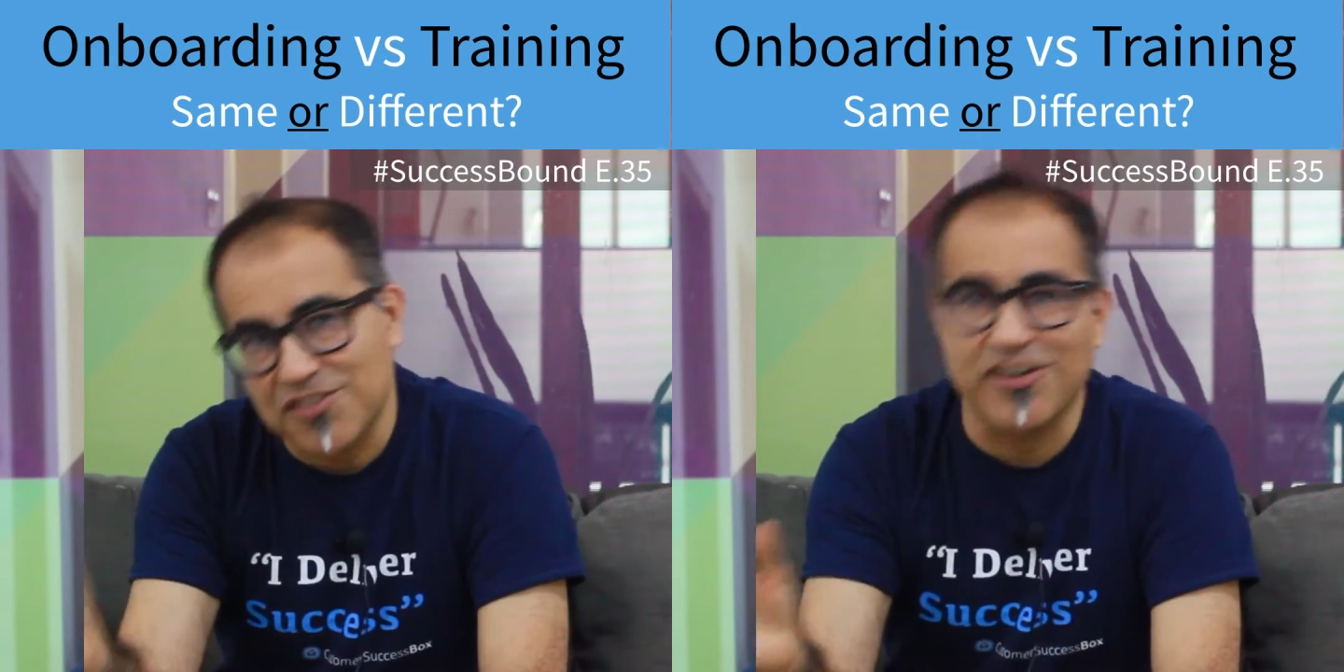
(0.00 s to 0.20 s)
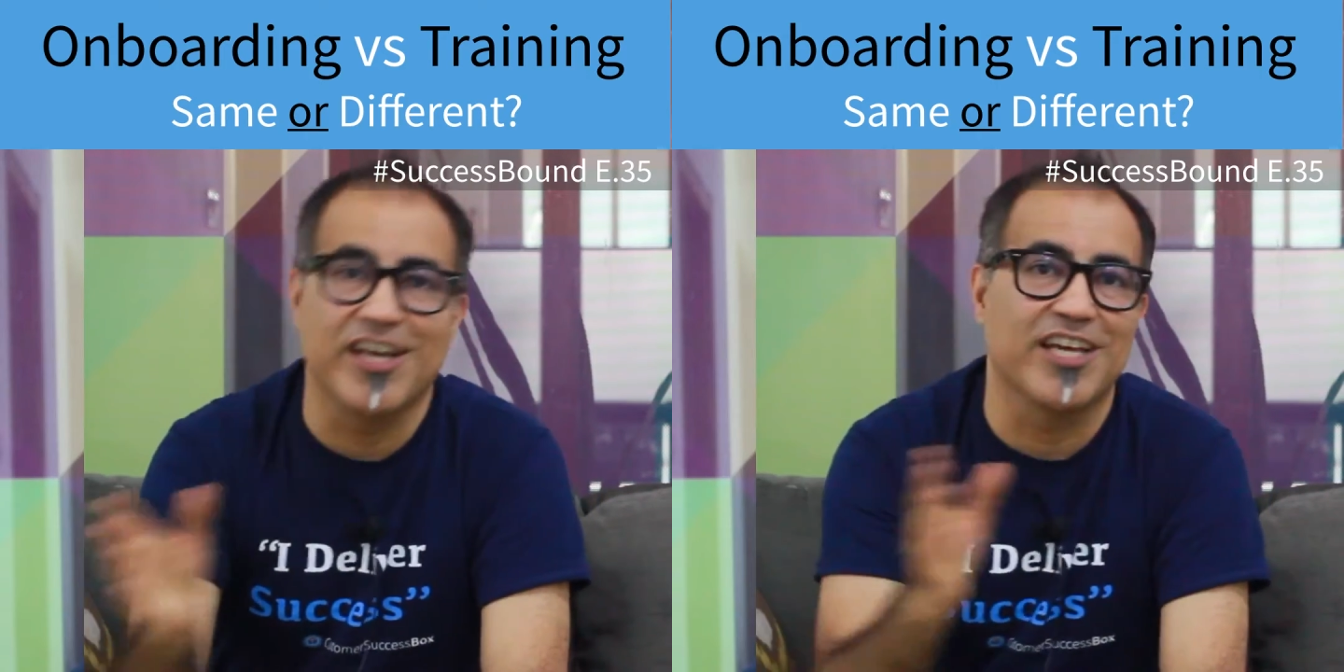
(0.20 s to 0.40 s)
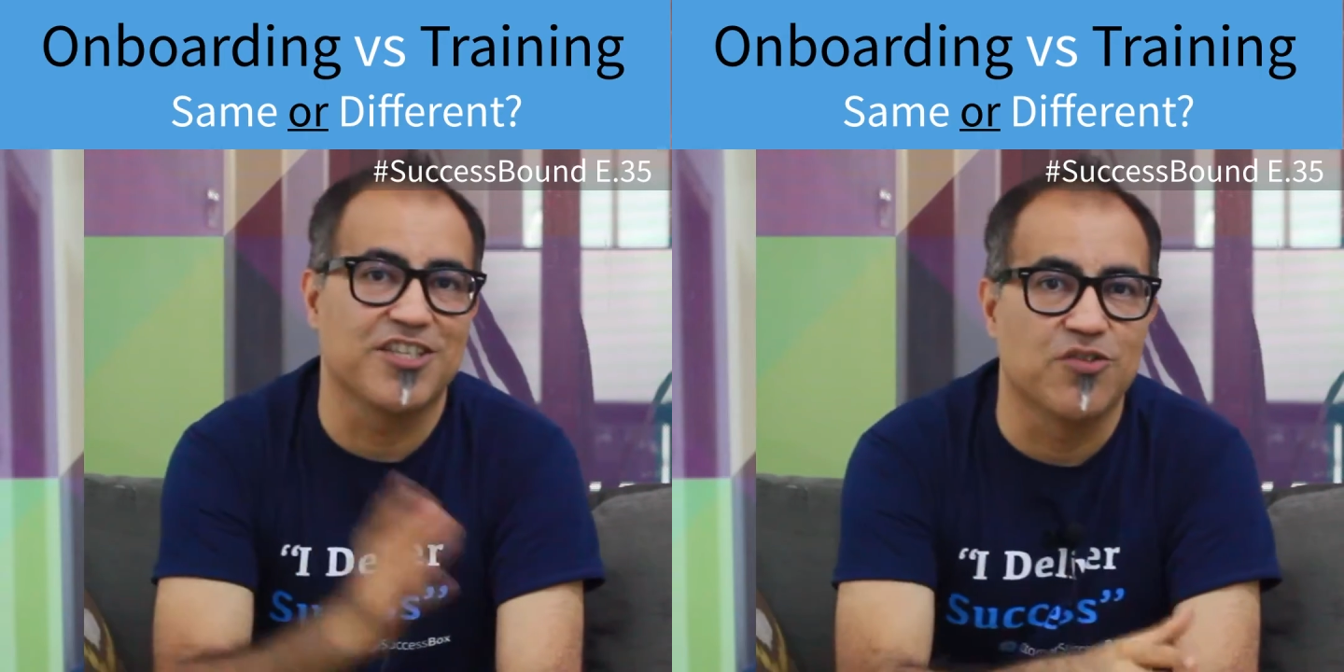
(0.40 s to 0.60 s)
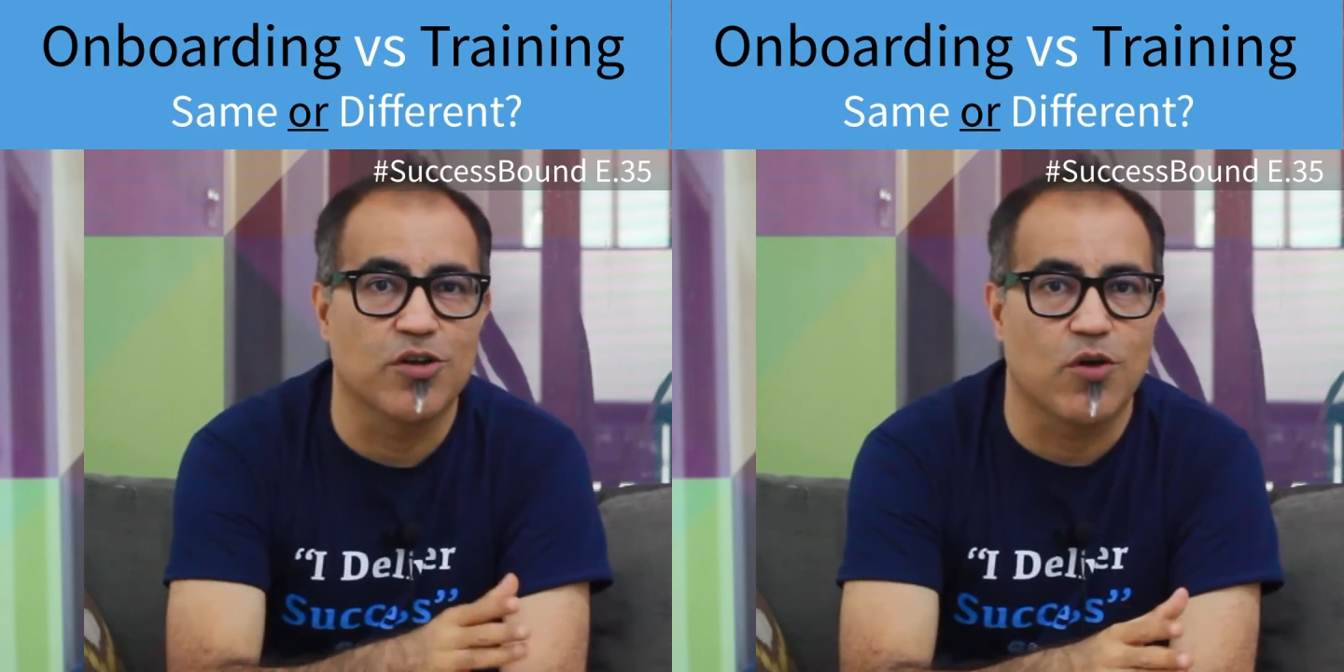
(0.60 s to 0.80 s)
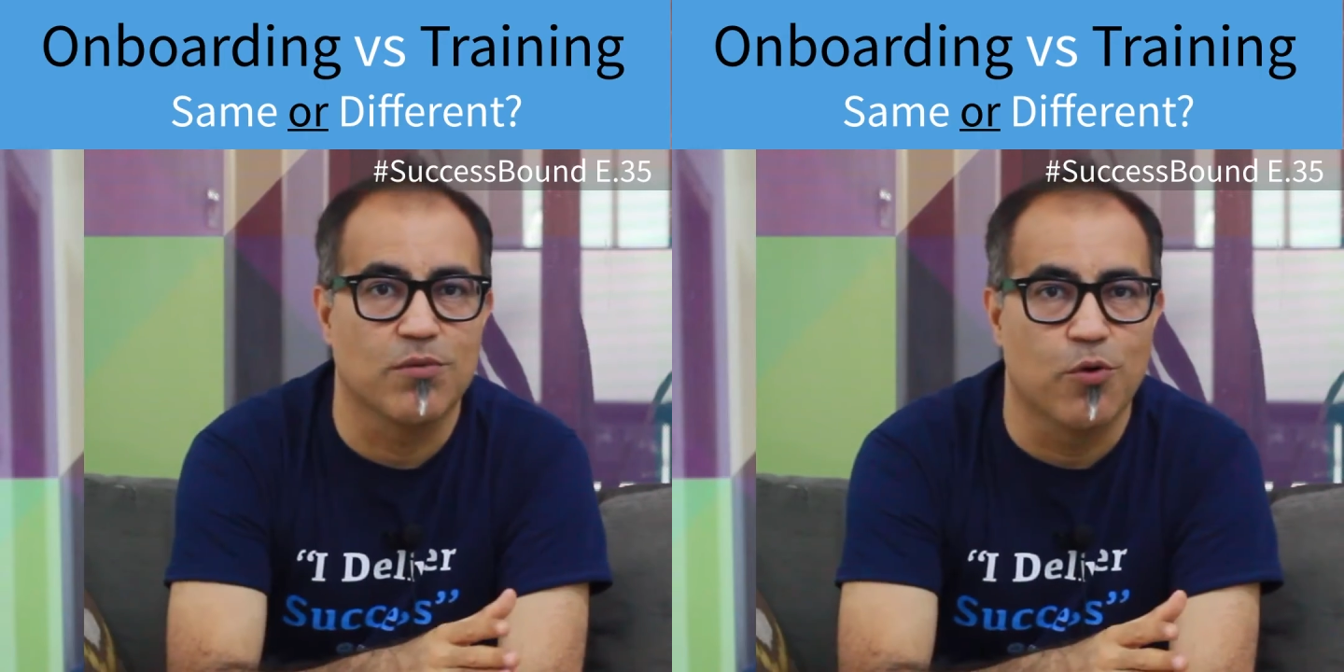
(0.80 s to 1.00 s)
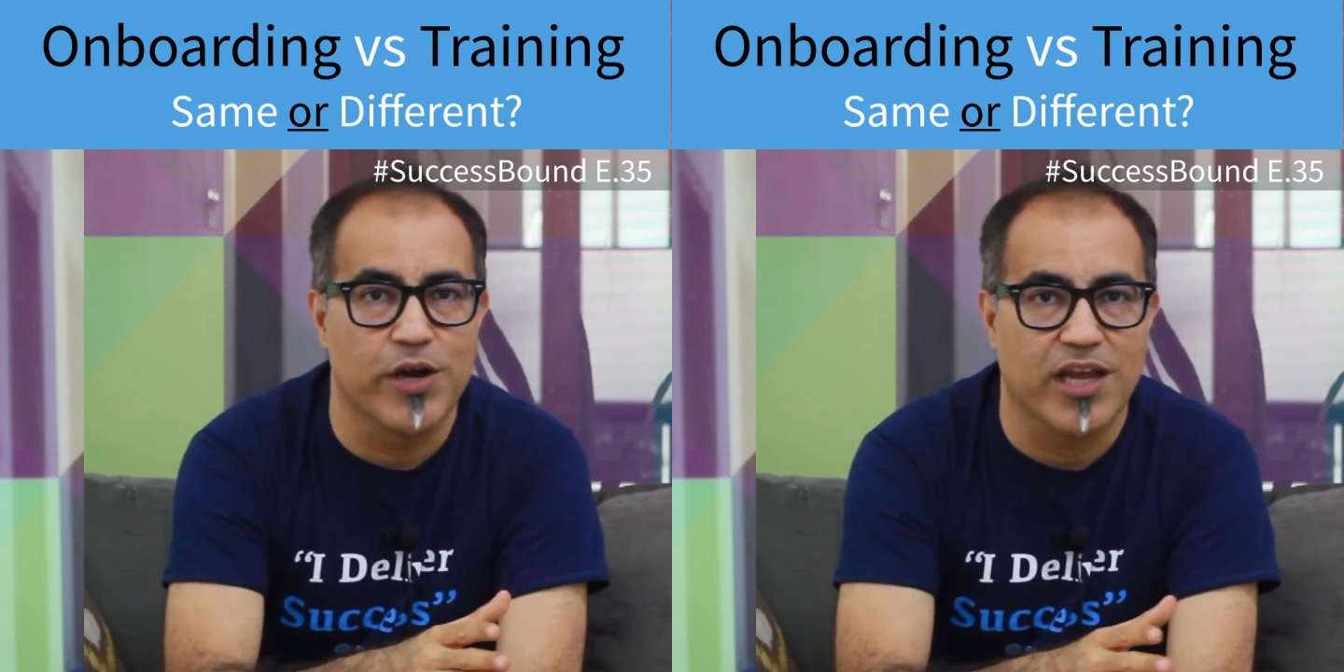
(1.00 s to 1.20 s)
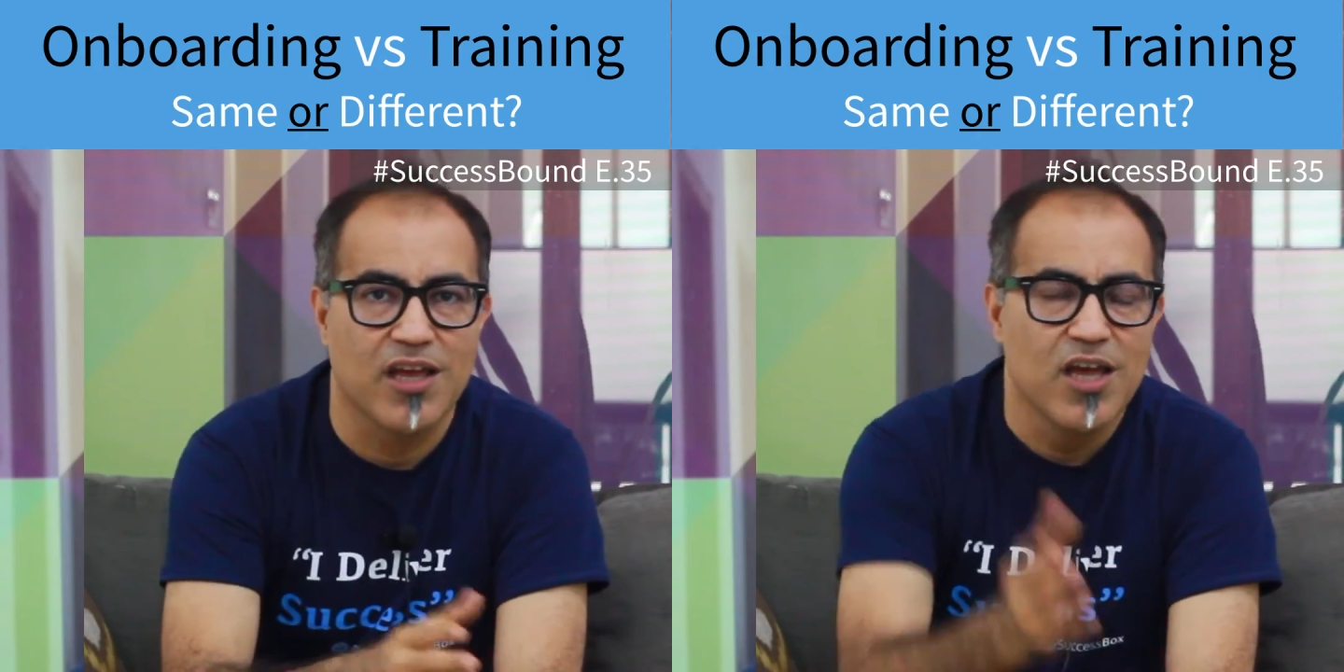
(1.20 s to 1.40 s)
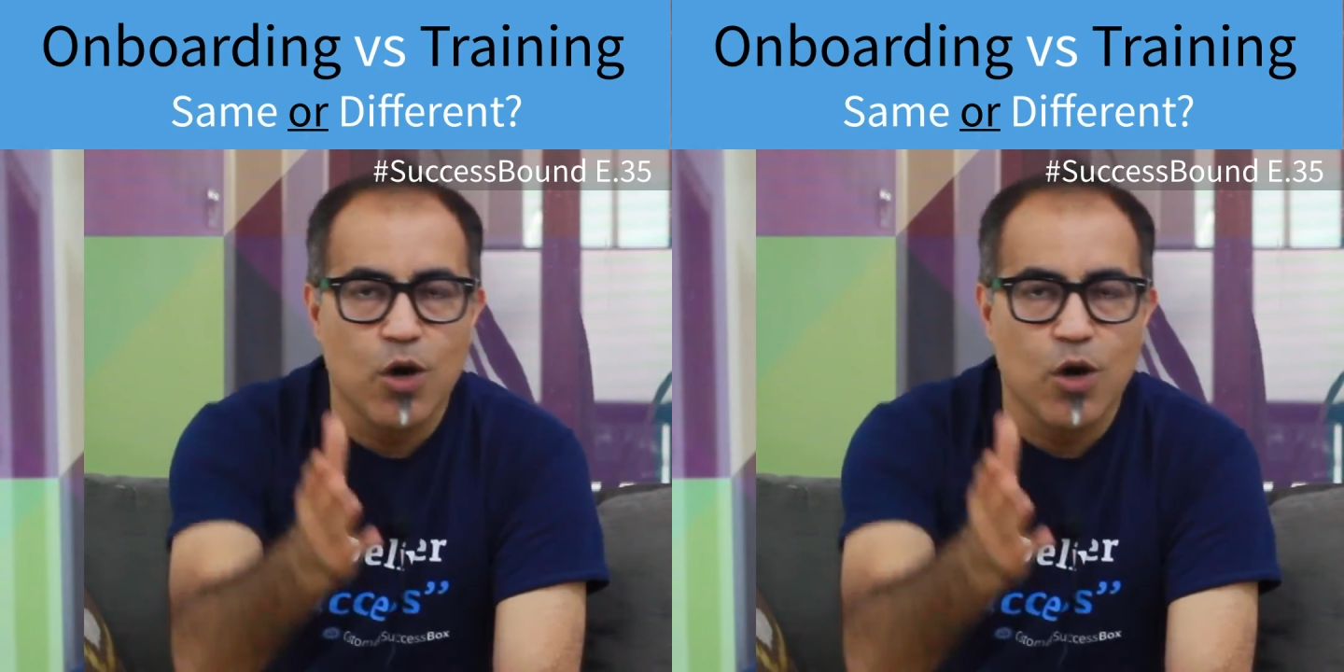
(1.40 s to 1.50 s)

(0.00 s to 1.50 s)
training is not onboarding.